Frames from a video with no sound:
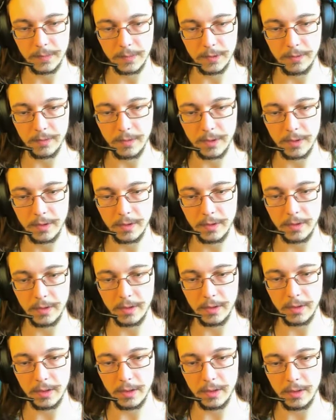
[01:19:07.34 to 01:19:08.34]
do that
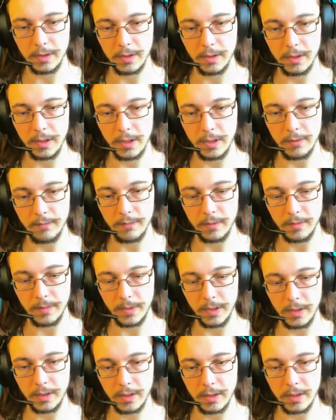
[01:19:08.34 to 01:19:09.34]
and then yeah we will
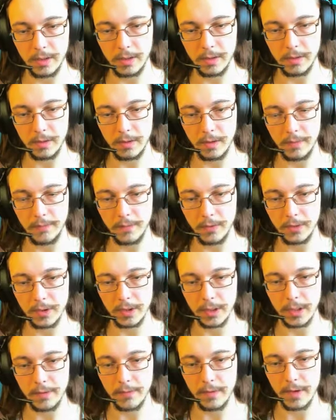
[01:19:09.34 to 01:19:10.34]
be kind of unfortunately
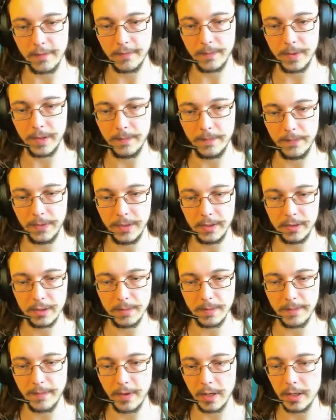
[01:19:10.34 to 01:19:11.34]
covered off but it should
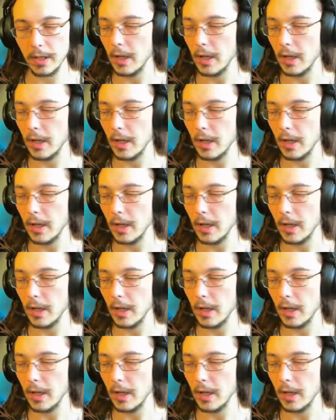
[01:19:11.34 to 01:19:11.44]
be fine